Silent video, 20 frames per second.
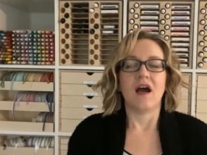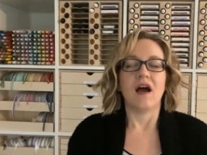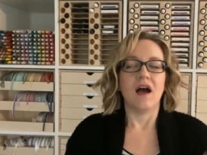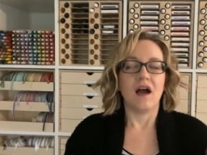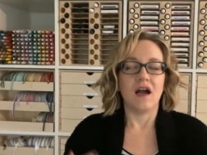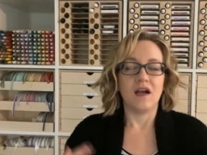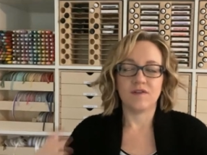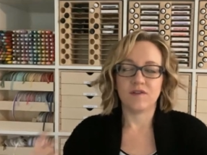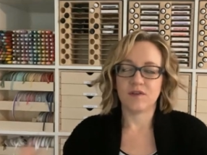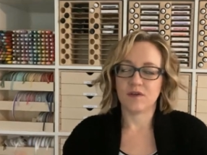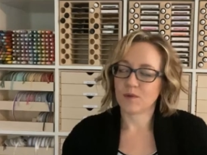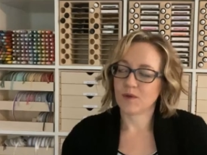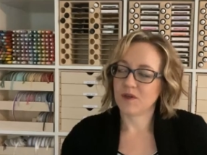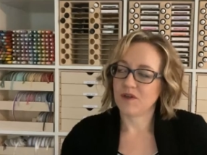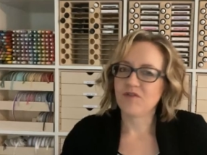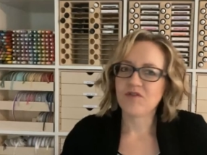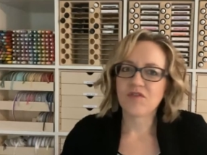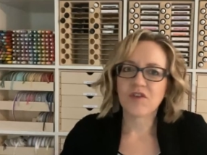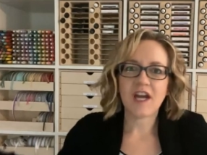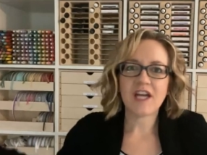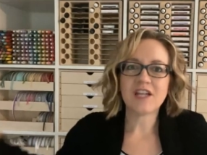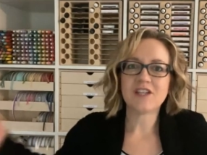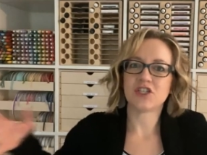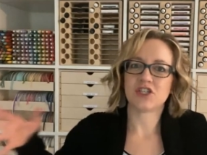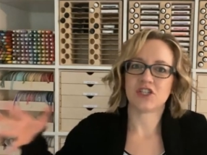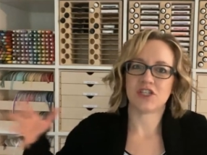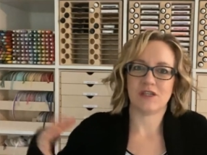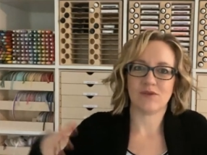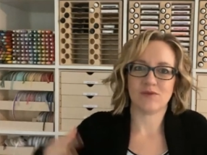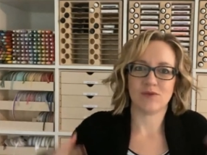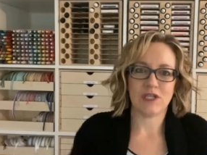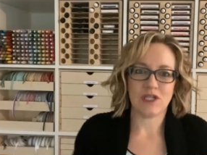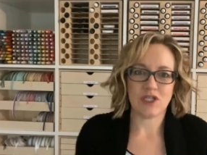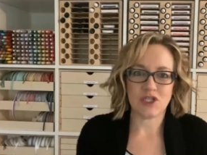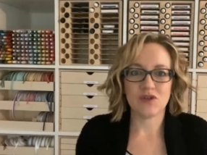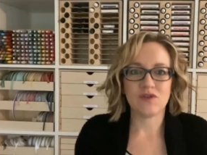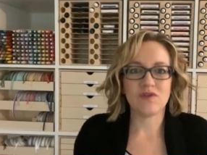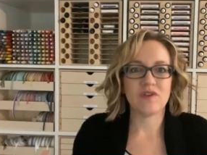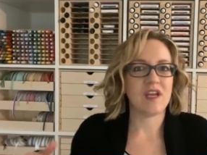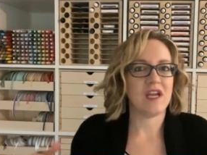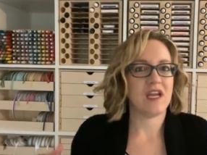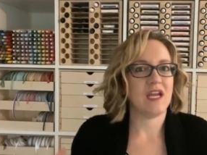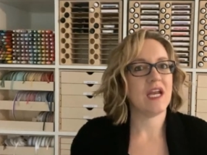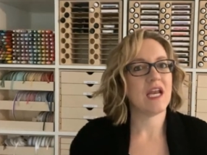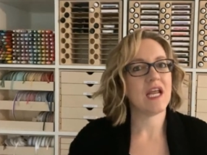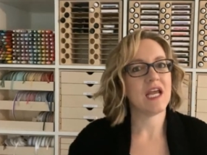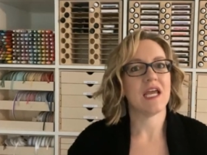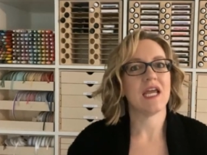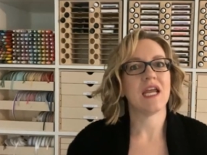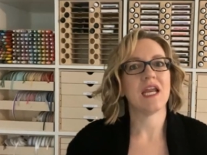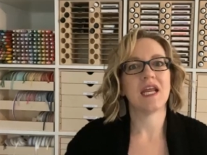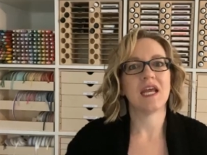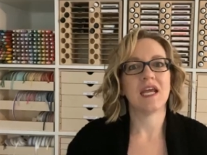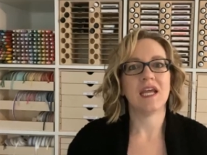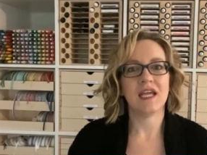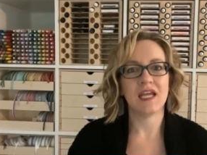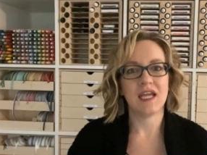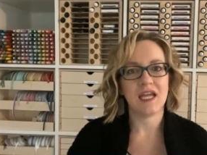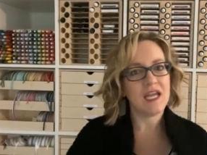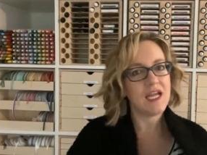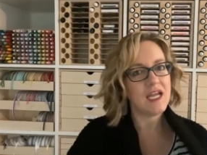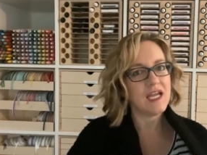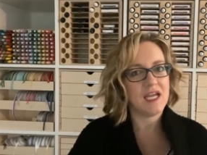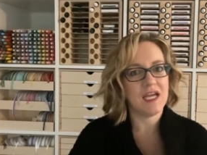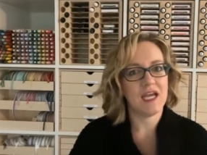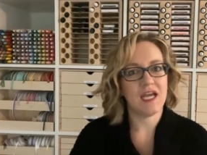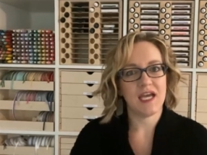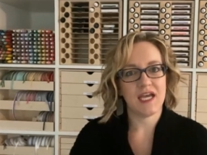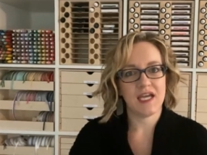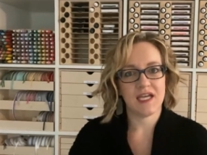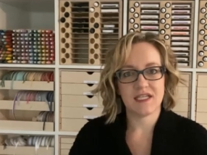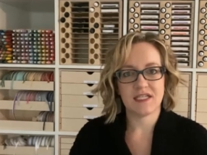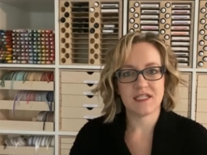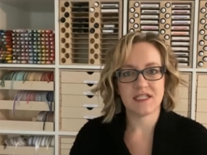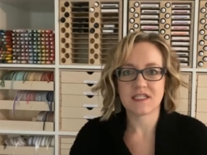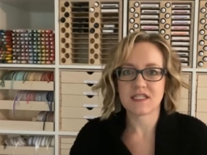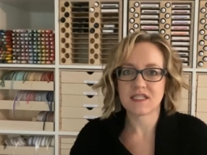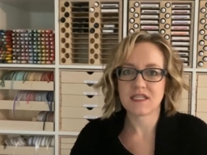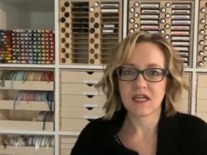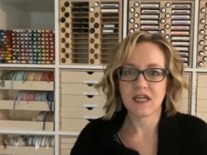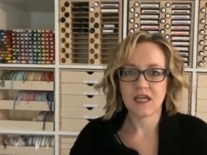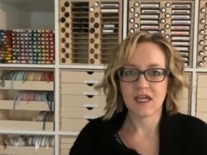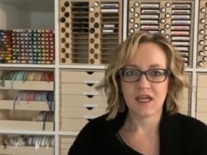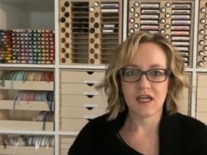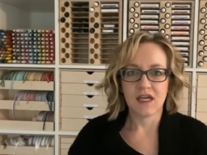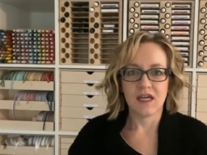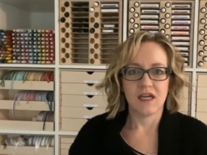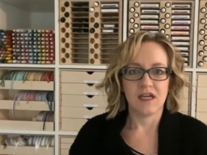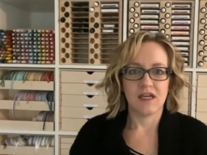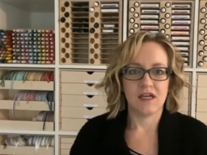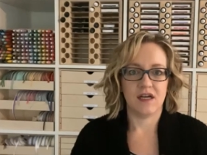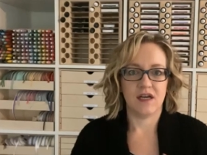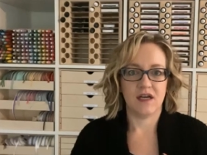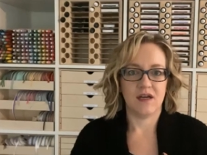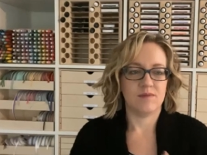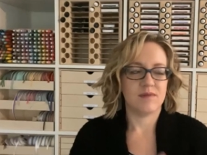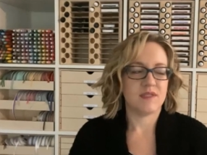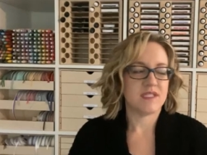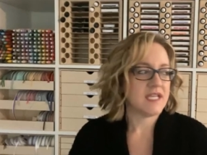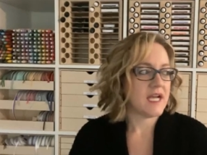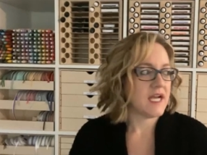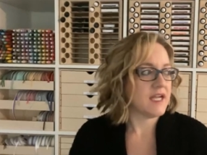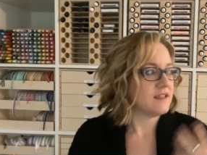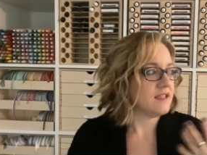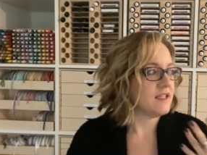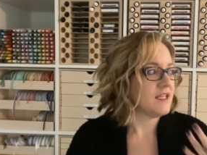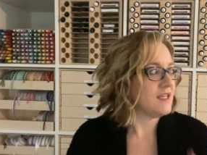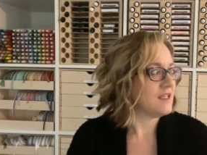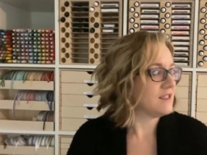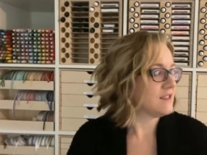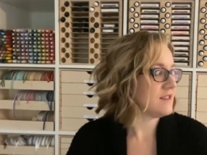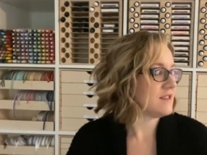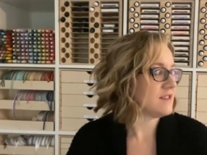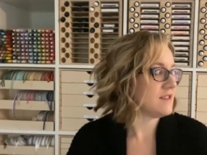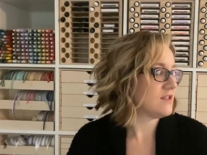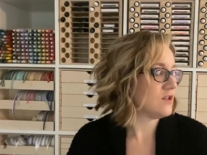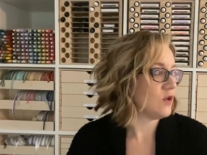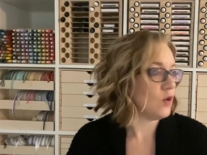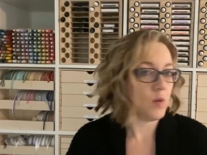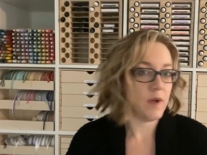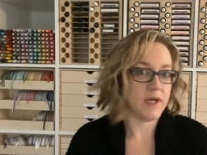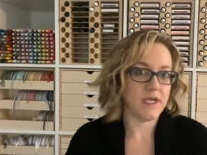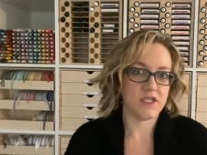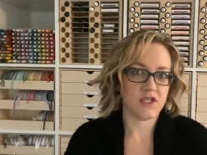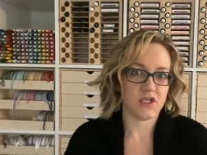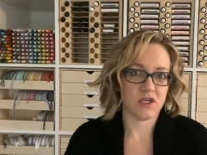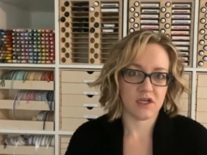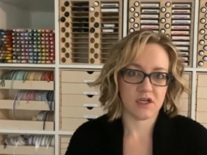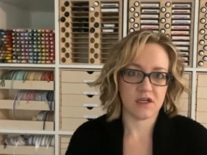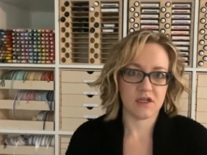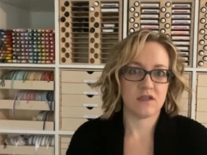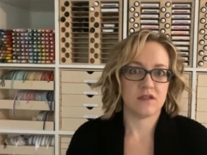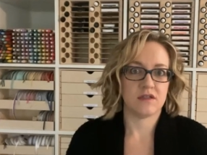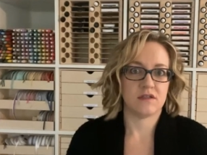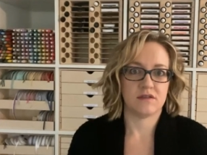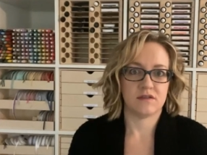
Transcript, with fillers: I feel refreshed and rejuvenated and um, sadly, it's still winter.